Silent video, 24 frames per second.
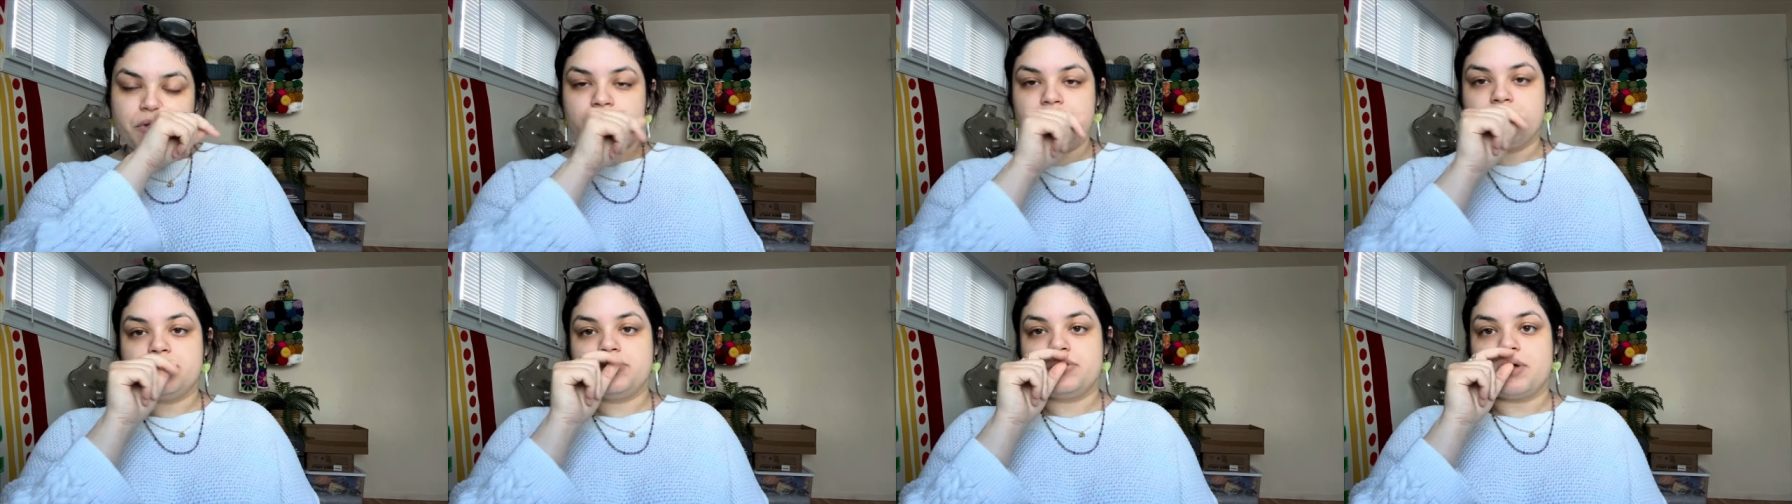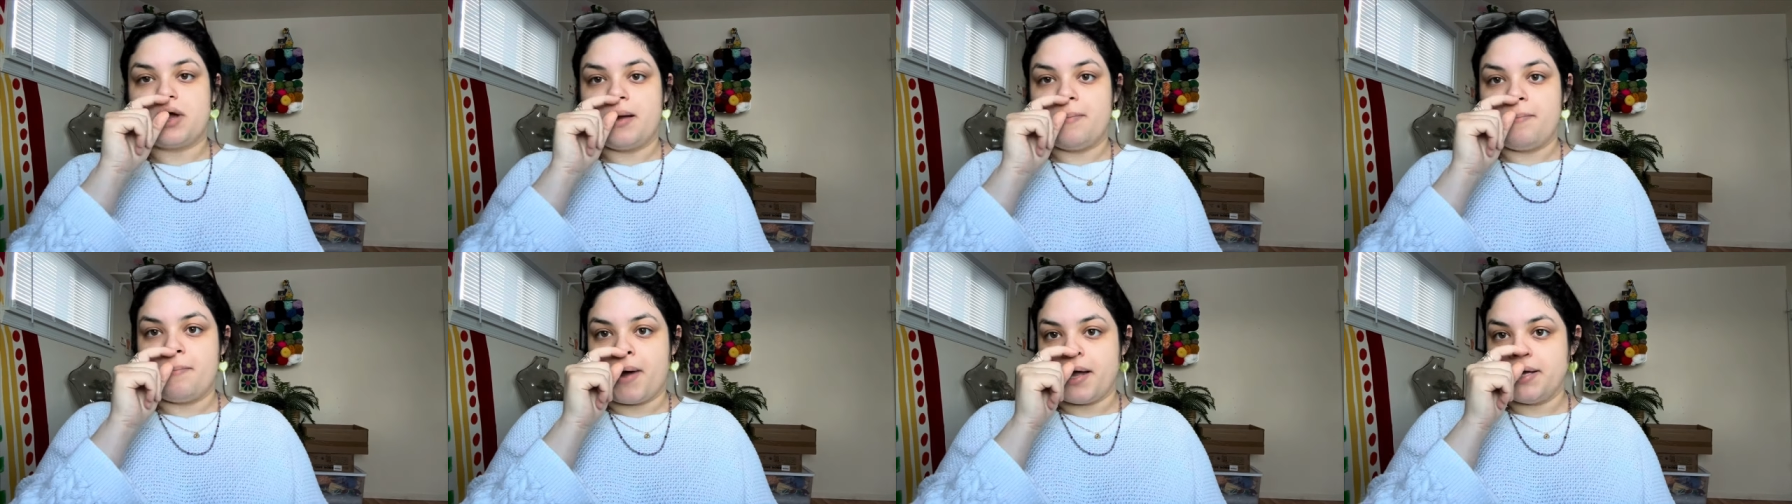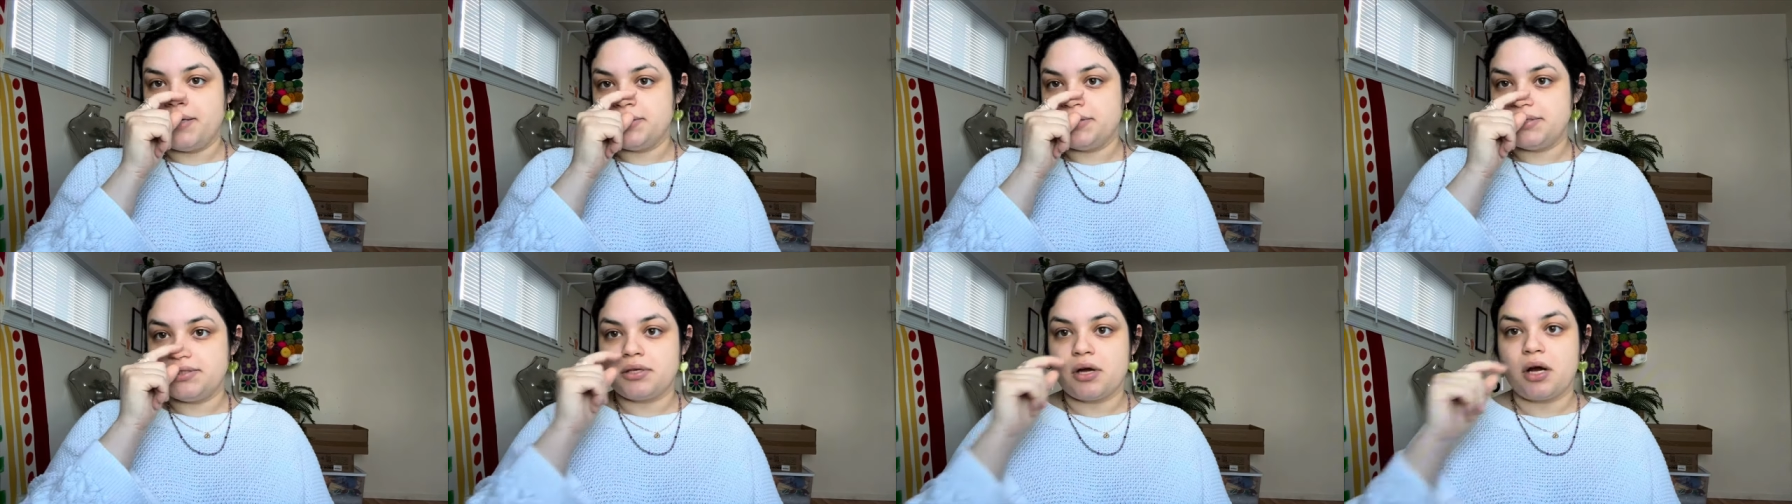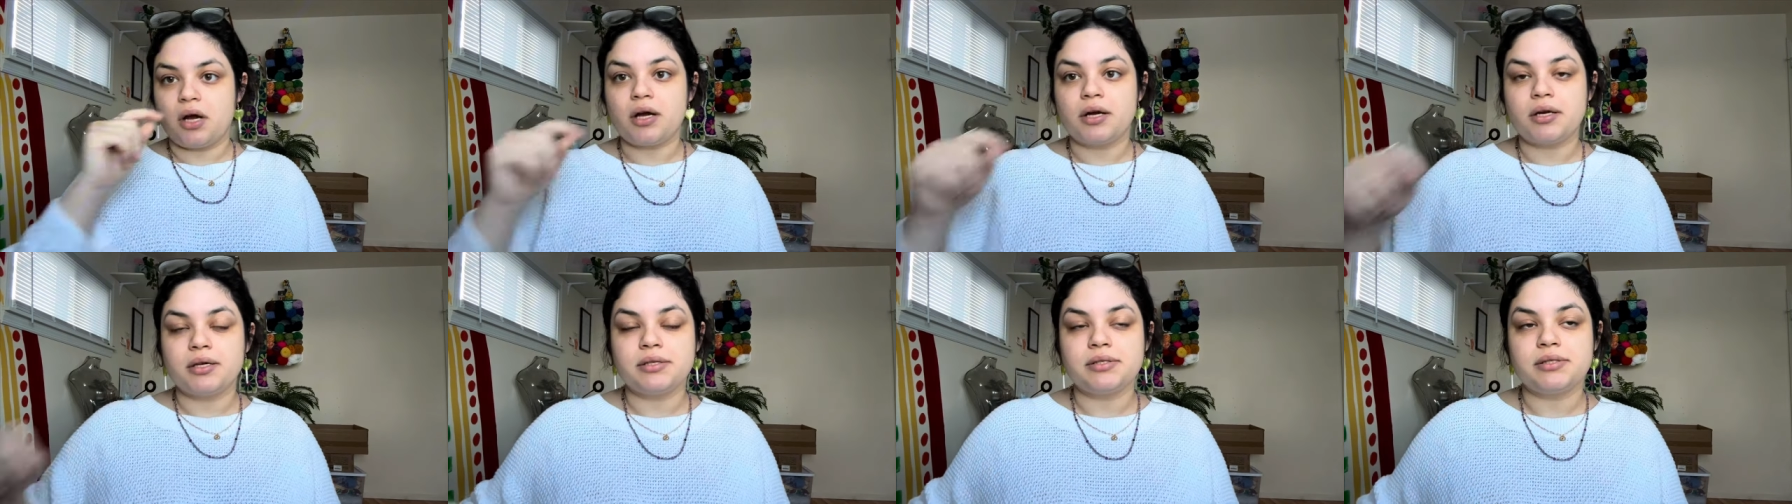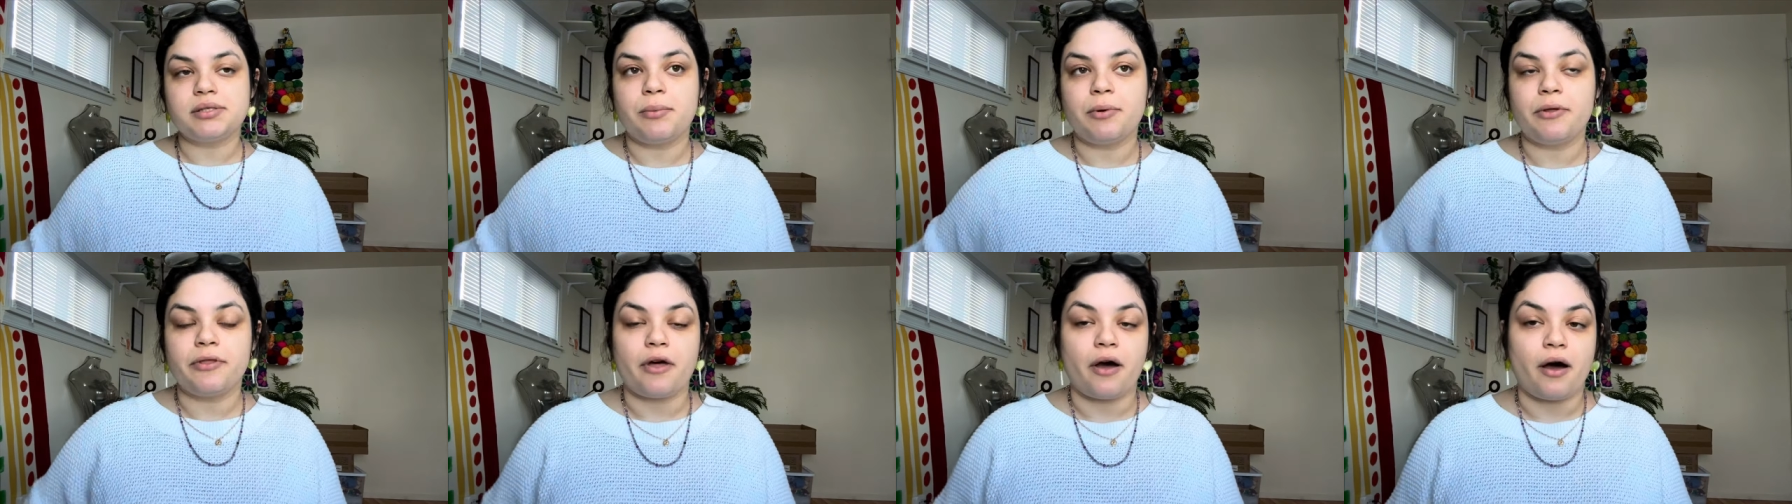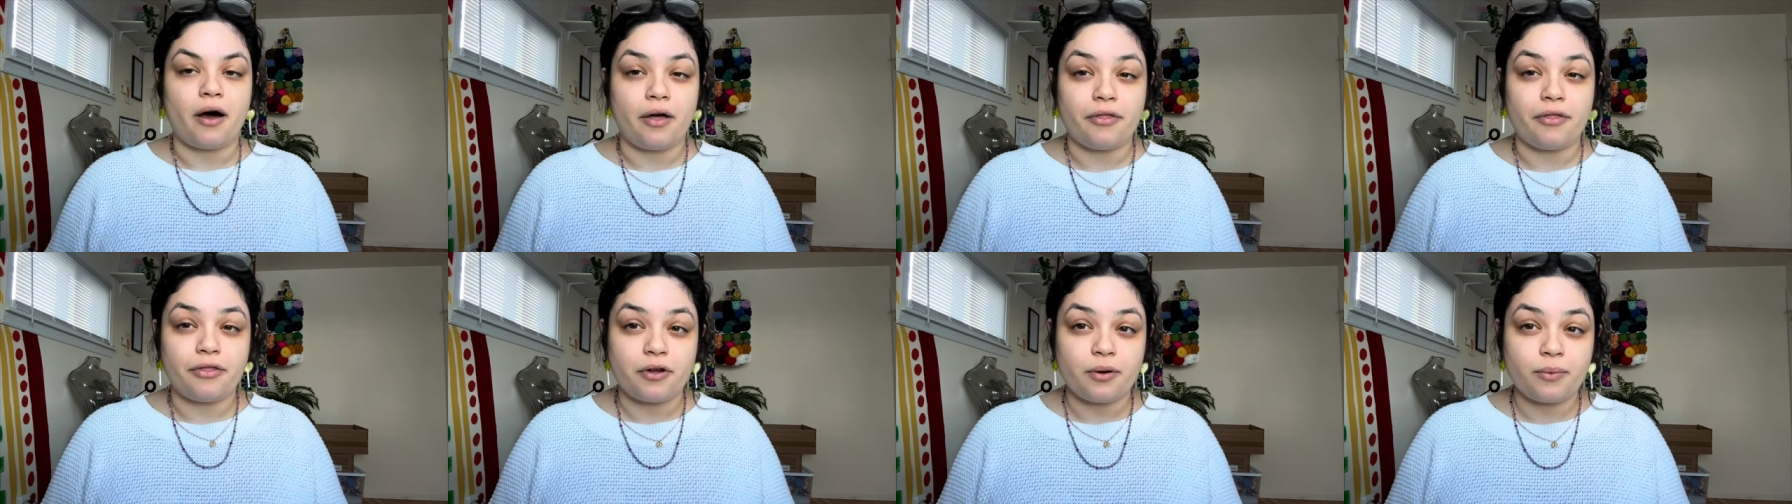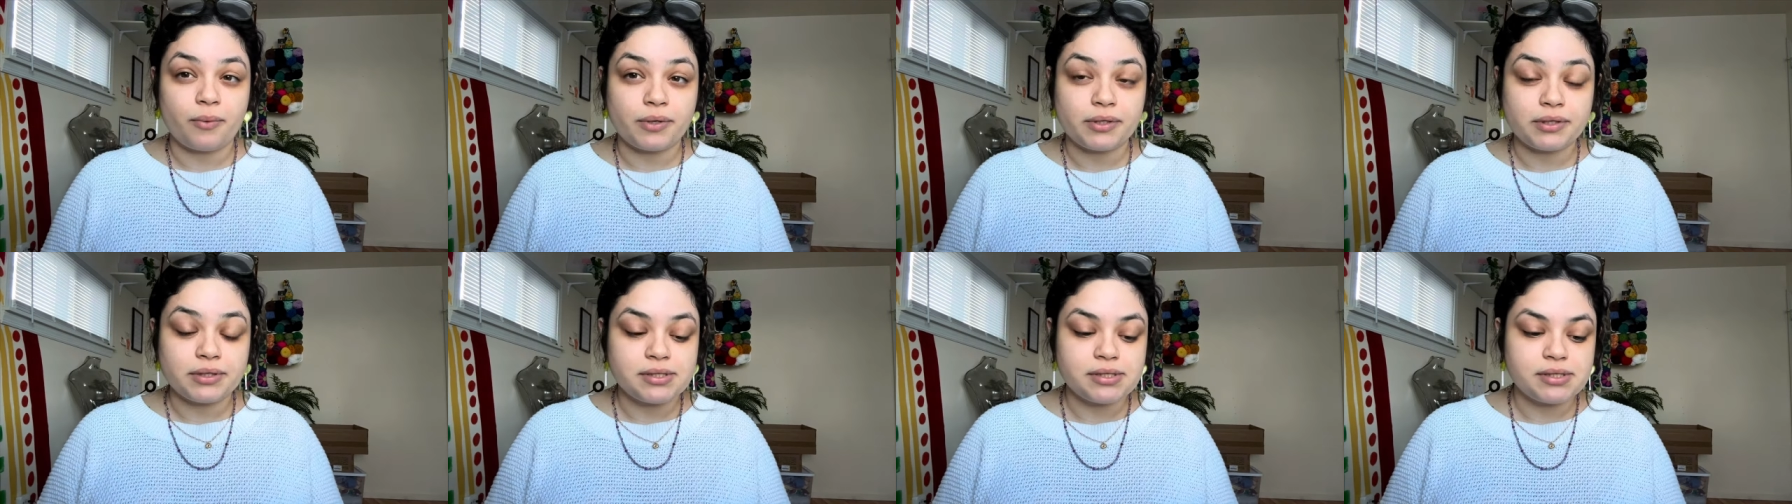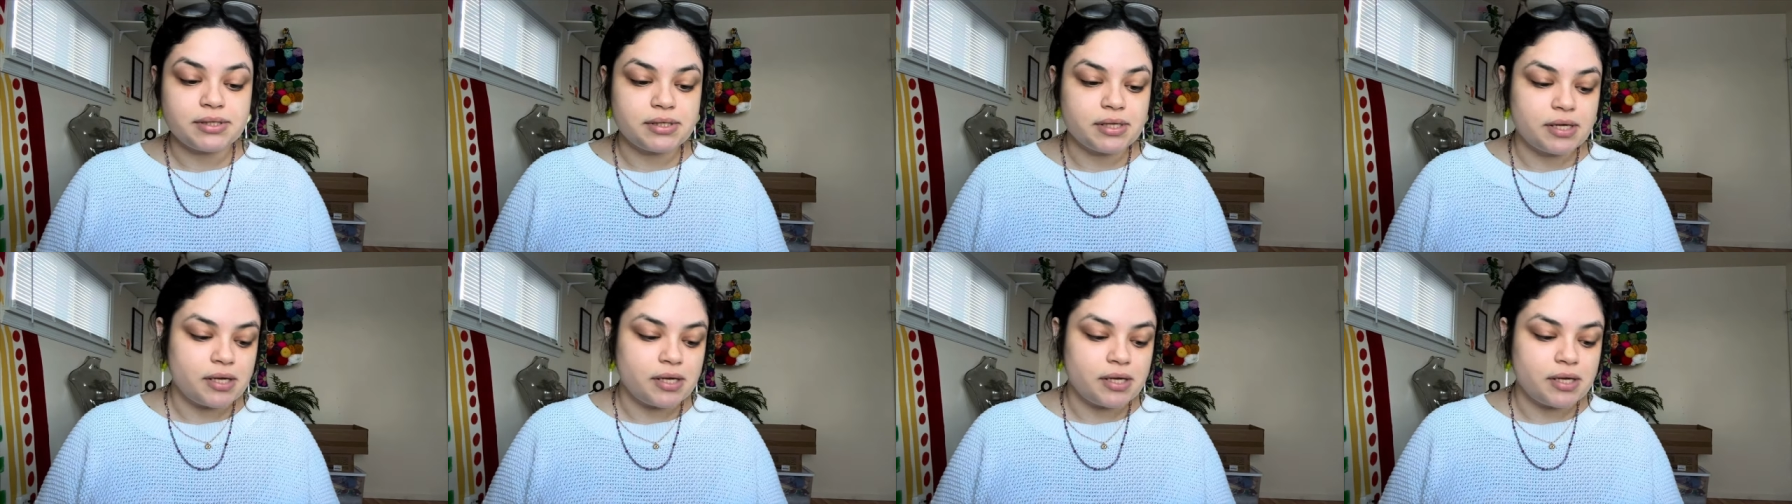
So I might start some of the other ones.